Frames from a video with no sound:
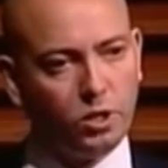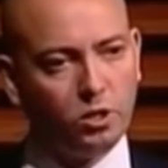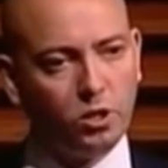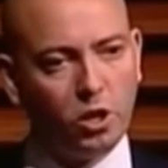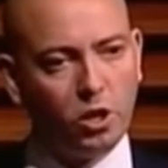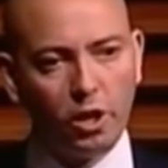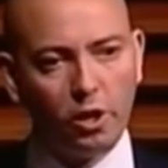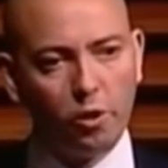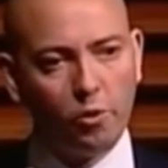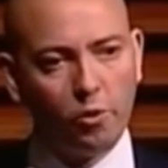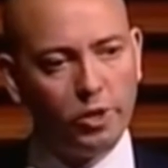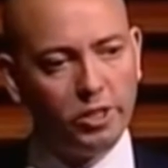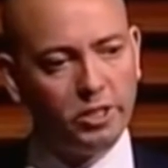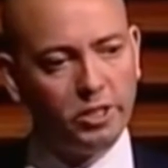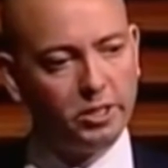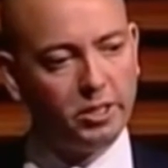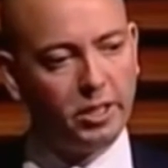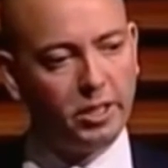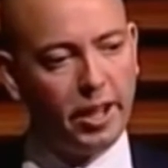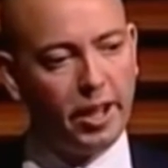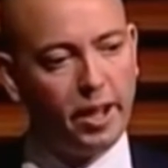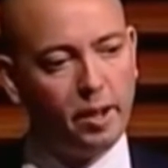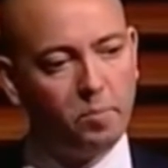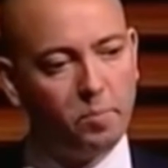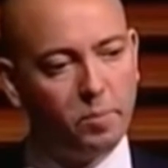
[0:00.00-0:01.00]
got a wrist
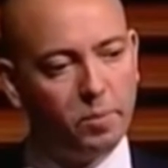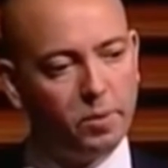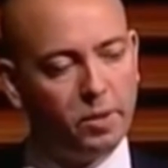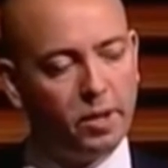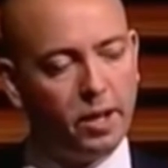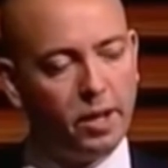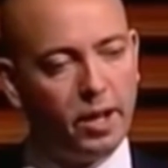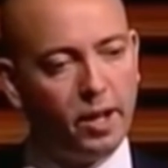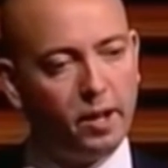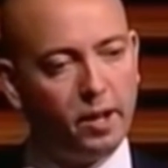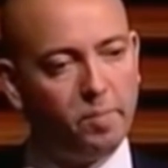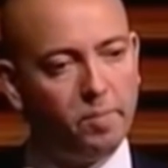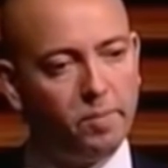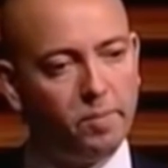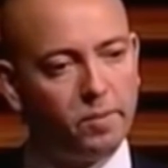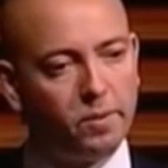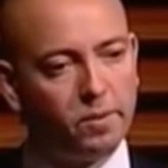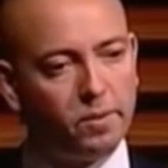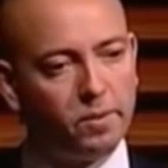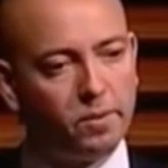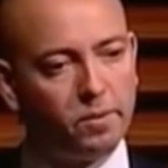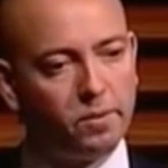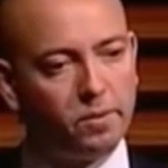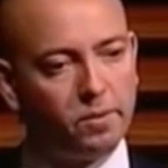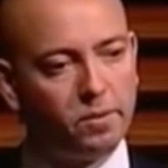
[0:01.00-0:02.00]
slap,
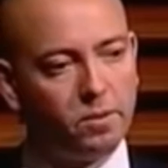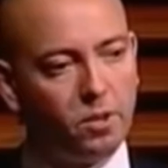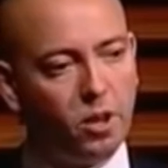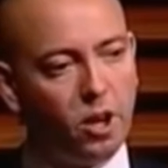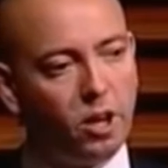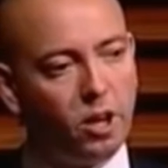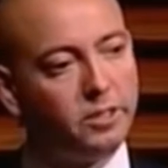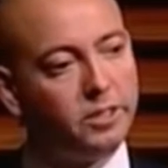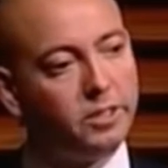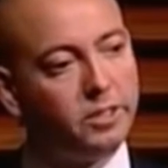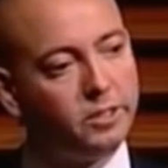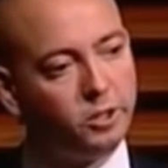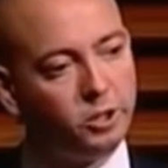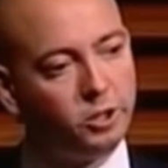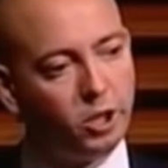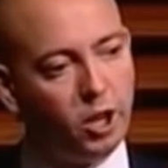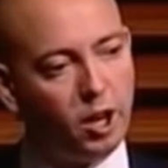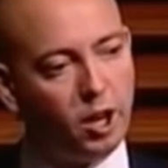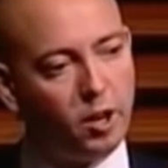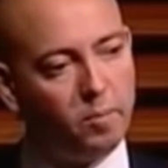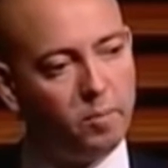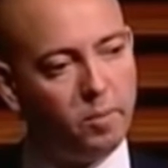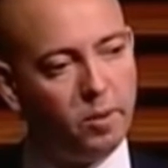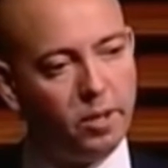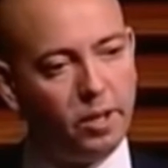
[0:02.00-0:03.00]
lost his
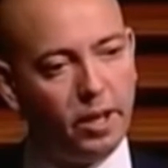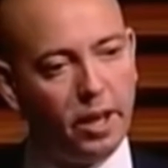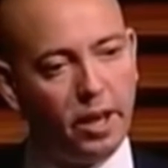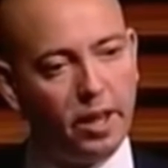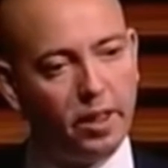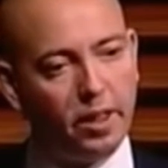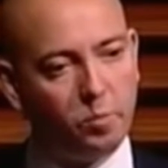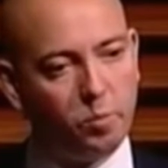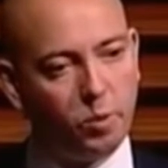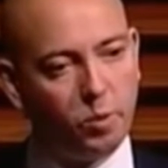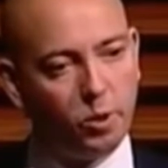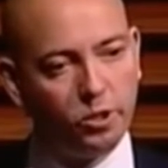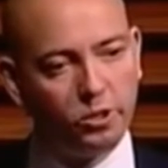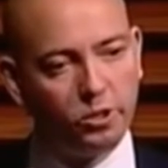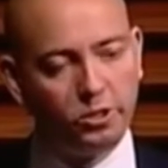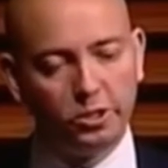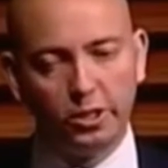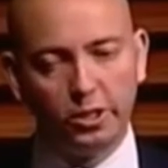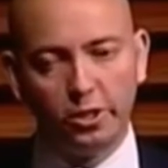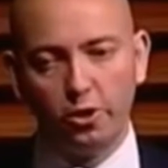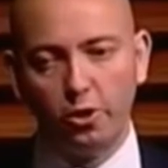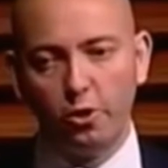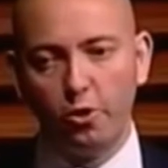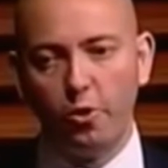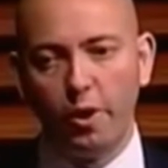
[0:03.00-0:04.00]
job. The
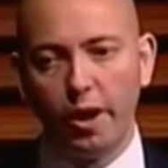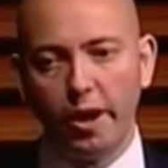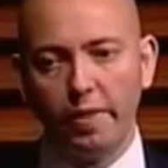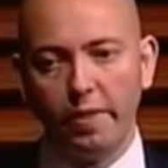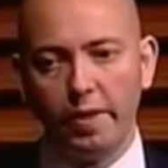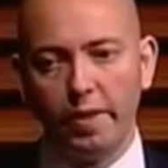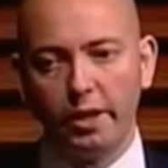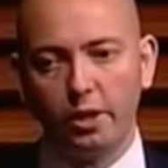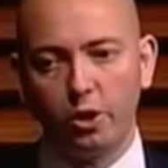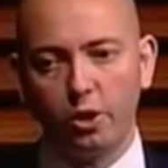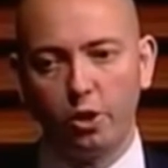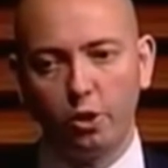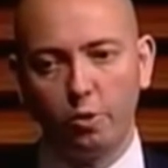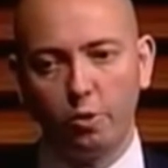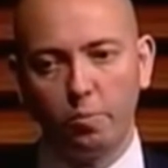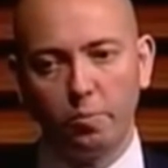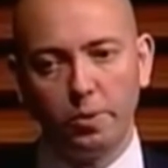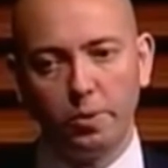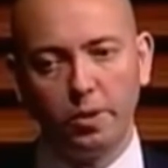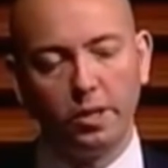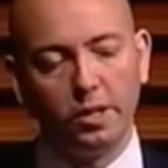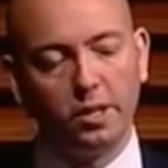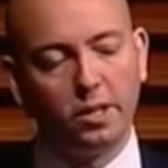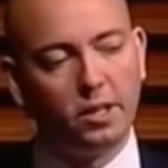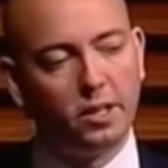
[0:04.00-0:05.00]
person who ran that group,
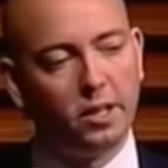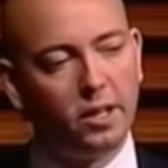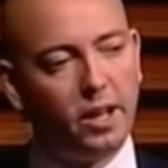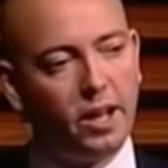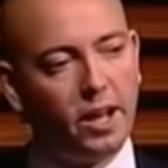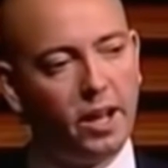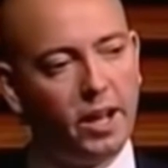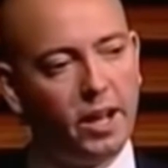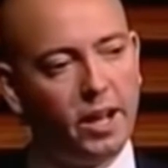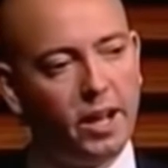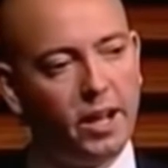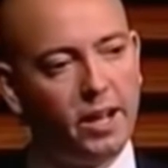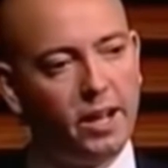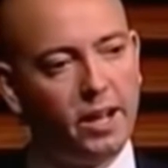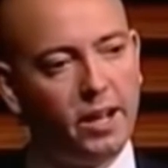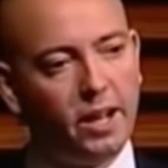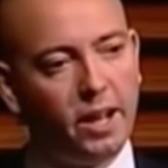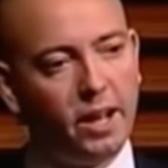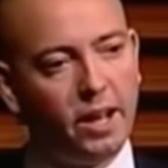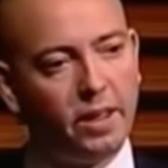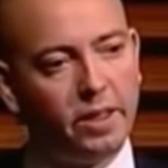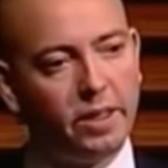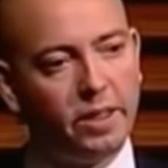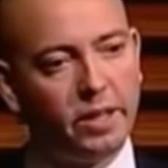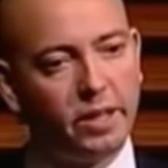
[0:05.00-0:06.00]

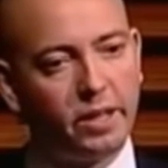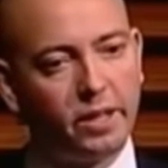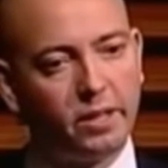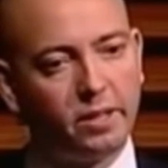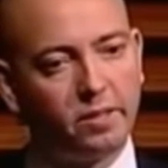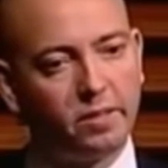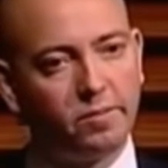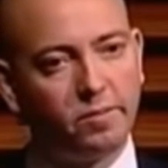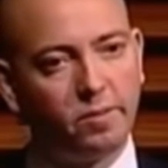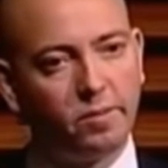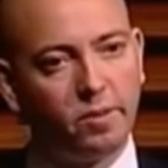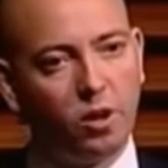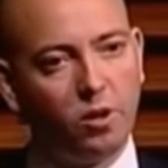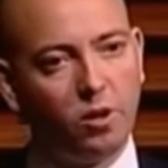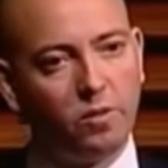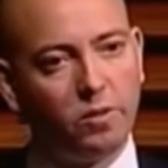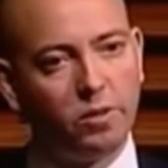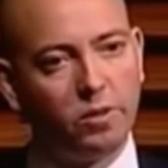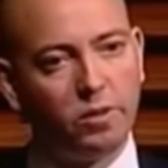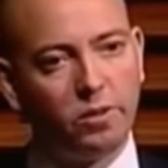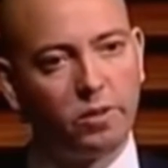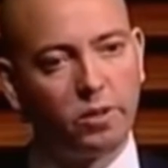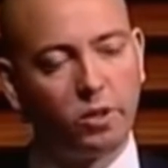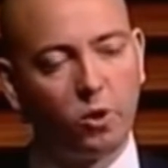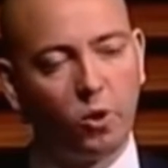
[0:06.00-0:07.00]
I think
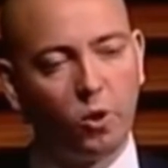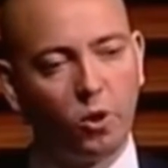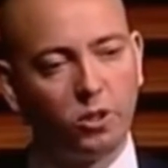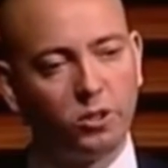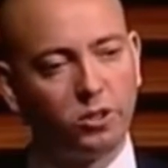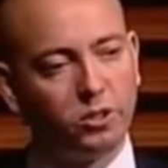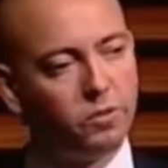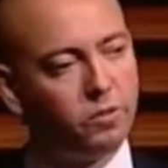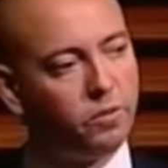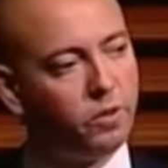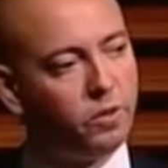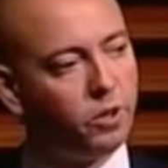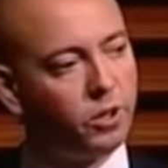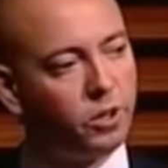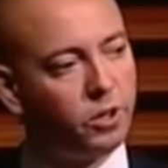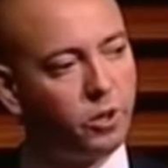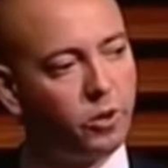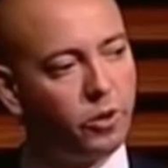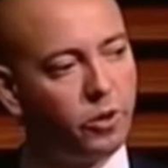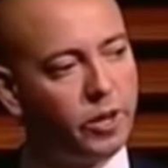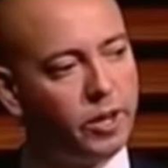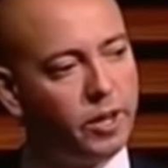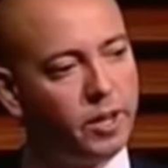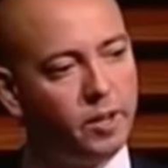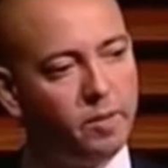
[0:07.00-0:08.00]
over the course of her
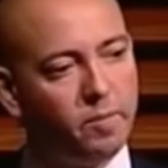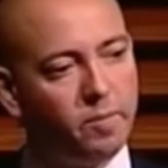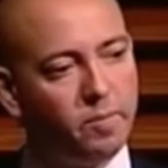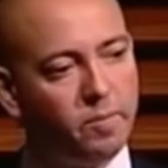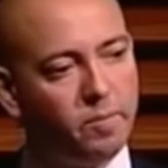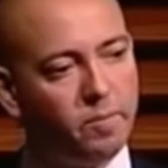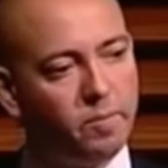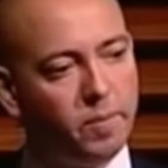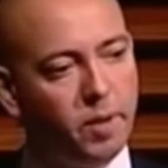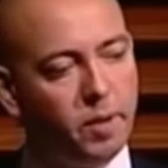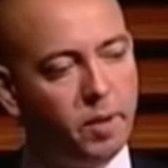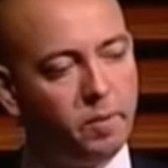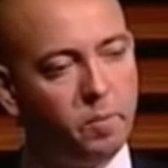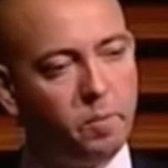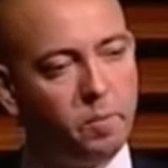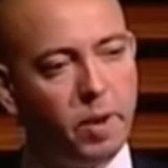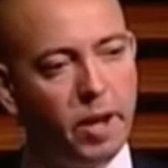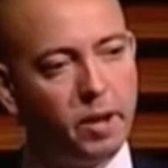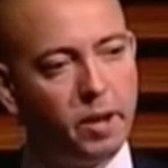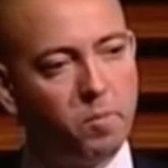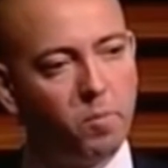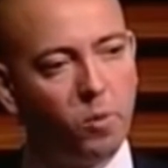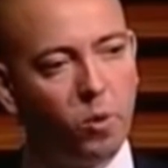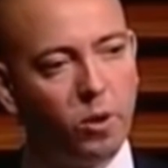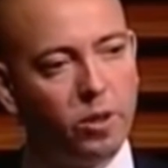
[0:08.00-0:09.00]
career, maybe
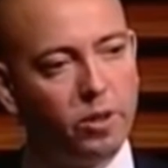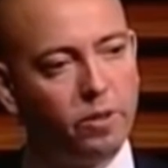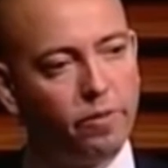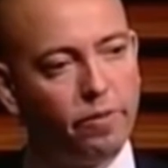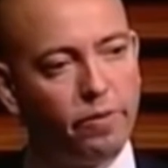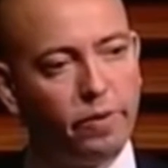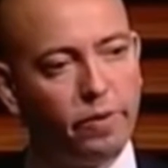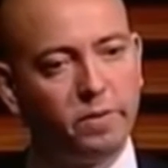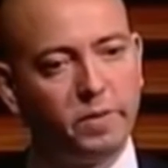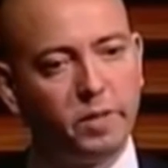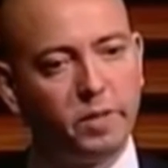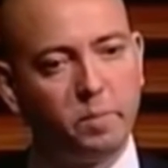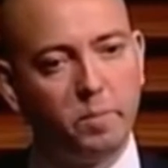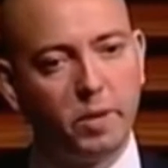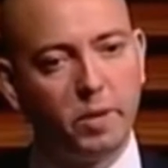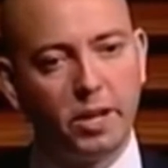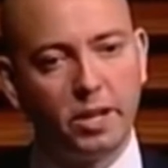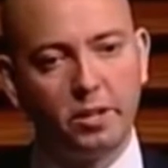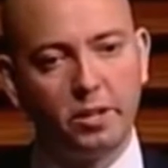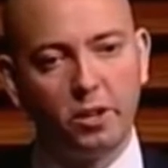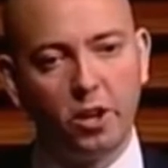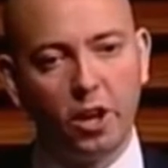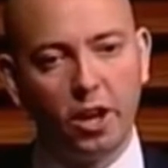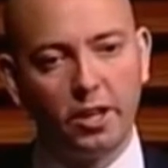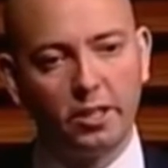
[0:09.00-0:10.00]
made more than $50
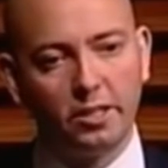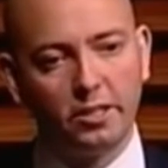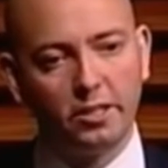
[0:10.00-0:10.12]
million